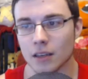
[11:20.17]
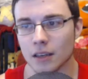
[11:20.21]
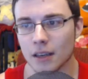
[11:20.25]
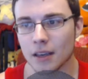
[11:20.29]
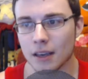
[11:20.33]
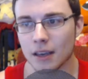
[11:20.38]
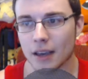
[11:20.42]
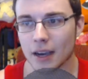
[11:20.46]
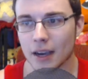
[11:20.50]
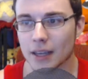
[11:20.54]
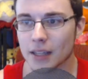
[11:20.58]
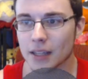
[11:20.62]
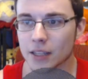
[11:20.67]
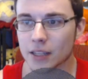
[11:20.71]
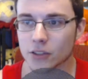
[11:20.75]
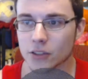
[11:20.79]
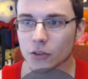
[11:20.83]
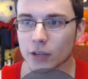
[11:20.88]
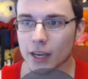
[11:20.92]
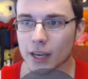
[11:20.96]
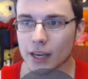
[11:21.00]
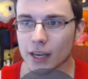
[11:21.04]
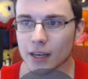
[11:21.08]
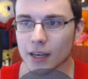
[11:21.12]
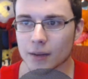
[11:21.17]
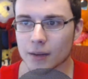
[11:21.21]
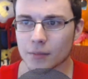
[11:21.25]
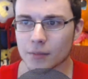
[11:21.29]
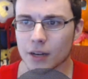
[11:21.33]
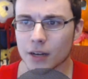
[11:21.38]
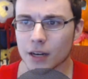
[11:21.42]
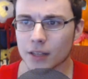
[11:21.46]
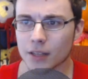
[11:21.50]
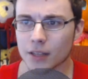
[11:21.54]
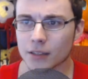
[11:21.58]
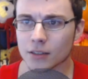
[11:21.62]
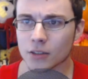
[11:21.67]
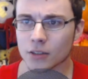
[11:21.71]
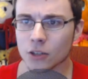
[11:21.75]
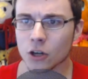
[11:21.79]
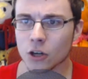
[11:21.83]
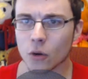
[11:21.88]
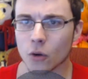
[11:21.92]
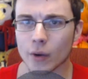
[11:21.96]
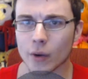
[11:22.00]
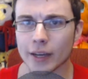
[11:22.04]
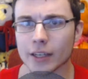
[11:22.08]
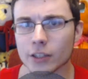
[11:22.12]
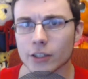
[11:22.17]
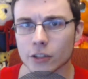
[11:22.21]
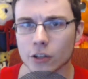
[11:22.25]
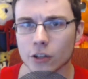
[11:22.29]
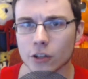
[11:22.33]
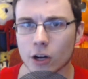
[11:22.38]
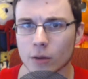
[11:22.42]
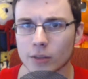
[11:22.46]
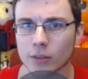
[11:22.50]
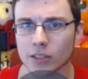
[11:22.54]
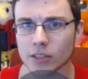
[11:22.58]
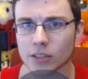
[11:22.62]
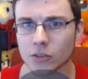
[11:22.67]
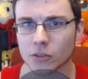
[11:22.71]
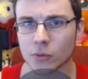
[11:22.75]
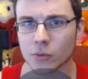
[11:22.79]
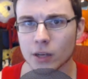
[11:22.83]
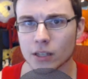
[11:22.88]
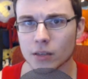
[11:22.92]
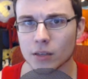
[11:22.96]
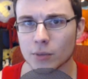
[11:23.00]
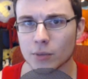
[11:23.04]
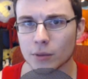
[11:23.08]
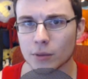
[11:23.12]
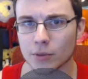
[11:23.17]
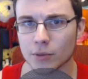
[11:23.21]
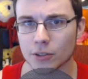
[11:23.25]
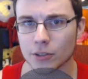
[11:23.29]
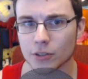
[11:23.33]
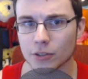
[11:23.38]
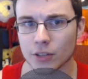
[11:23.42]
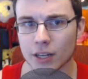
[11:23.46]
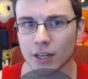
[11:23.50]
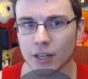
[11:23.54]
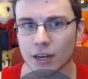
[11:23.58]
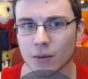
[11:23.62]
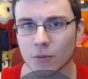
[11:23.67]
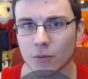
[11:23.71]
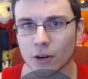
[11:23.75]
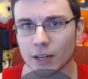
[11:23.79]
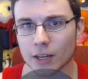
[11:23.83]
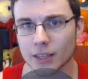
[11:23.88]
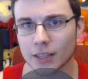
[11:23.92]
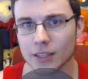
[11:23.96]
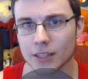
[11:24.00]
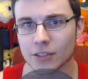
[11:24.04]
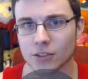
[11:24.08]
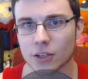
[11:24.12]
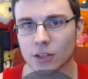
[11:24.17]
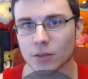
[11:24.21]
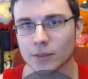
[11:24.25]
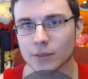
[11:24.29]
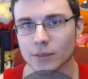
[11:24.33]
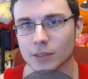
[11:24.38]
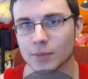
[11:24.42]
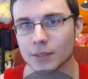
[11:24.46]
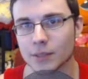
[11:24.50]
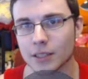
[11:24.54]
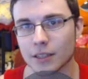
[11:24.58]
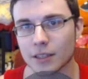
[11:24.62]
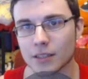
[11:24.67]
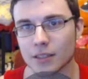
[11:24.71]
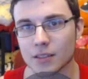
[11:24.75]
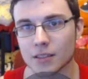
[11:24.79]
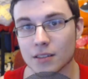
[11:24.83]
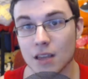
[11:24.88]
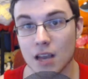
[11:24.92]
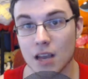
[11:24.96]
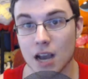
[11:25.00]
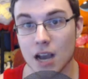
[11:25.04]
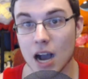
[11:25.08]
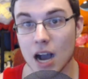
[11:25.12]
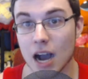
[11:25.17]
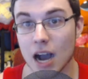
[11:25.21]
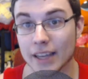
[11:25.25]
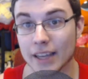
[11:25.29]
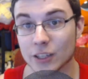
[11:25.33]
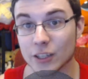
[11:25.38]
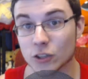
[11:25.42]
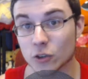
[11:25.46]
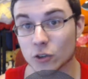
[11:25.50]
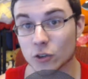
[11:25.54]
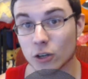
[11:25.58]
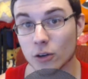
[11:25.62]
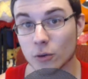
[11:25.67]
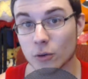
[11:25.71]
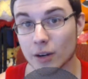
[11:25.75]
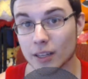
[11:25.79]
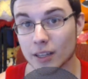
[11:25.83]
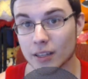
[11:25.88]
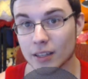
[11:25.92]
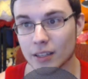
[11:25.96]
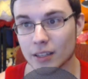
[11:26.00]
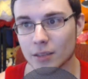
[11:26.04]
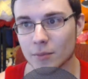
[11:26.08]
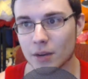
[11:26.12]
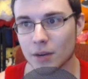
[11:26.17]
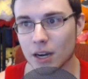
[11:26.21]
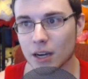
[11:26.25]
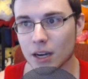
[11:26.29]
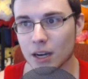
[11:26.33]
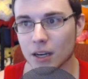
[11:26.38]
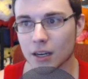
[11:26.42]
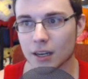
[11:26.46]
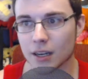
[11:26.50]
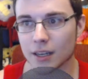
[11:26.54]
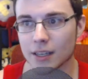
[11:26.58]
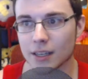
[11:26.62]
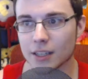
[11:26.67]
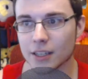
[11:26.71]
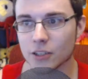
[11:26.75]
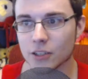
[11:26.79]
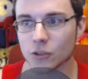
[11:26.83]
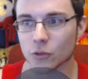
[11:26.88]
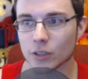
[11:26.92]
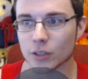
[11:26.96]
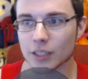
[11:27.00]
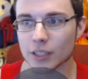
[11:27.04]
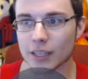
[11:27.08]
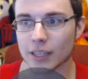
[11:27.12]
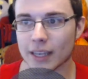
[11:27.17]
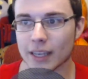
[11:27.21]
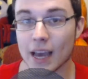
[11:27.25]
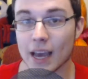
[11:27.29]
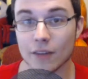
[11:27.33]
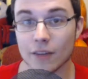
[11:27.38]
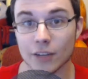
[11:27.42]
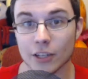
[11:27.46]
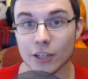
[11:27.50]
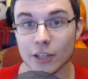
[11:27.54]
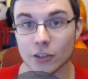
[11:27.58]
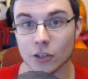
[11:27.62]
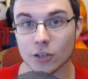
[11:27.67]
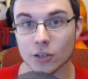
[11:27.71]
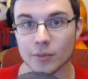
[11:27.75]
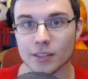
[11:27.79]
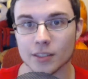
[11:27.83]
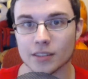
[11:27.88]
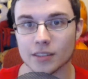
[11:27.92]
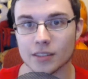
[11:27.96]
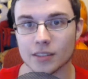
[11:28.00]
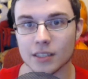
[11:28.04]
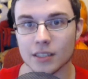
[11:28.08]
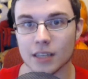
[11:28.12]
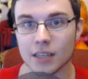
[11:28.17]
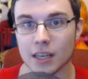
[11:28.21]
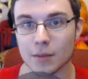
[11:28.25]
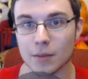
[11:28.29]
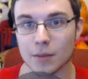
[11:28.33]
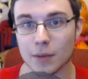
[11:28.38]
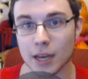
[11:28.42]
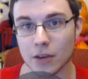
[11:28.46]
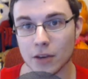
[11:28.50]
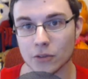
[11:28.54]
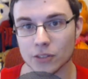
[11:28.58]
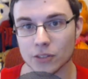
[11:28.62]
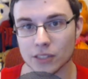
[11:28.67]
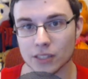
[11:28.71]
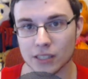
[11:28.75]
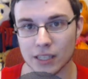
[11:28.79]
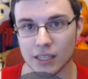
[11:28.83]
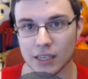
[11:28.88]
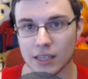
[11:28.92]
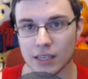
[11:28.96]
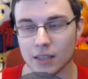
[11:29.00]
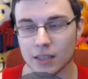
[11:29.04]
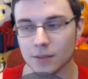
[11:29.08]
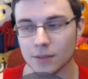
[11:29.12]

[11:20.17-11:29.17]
And that's okay. I'm not going into tournaments expecting people to do that. I'm running these tournaments because I enjoy running them. I enjoy like having a tournament scene in my own city,